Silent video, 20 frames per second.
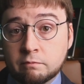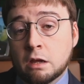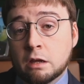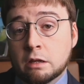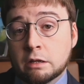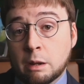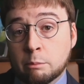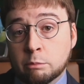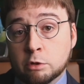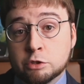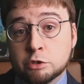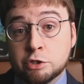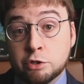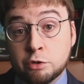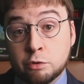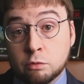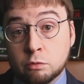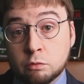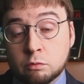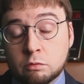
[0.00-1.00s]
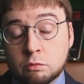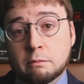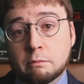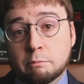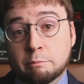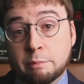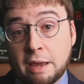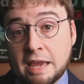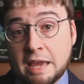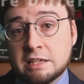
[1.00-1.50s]
Number two,
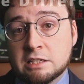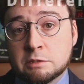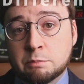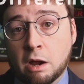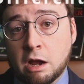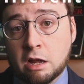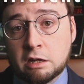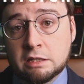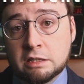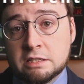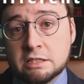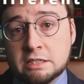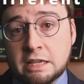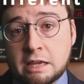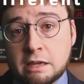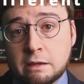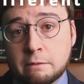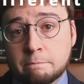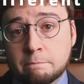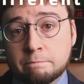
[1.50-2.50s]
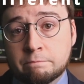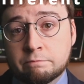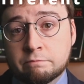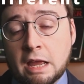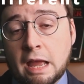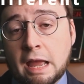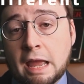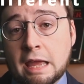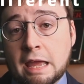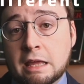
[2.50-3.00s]
base policy
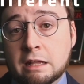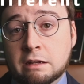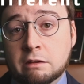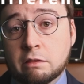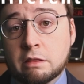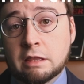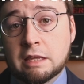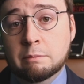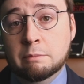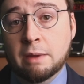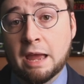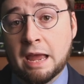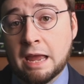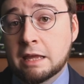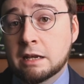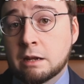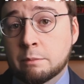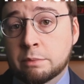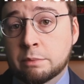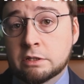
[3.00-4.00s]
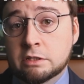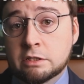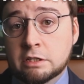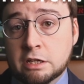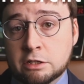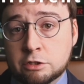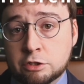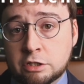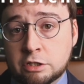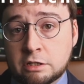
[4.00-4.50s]
and the paid up
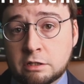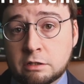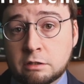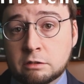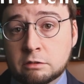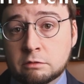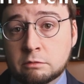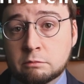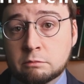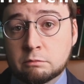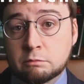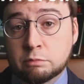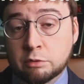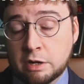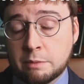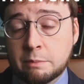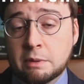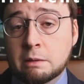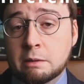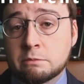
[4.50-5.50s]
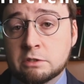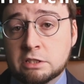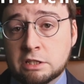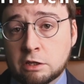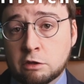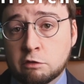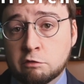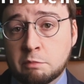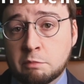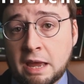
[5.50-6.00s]
addition premiums that
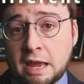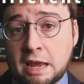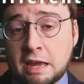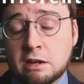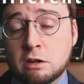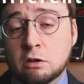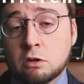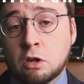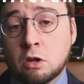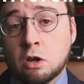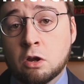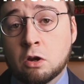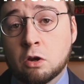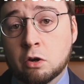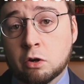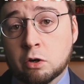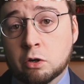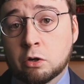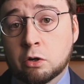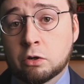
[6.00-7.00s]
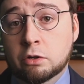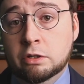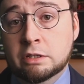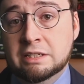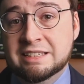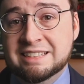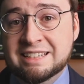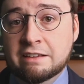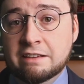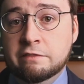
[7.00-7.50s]
you've paid
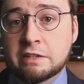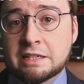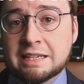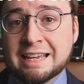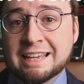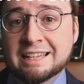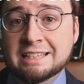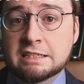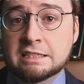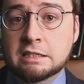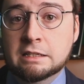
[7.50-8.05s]
earn dividends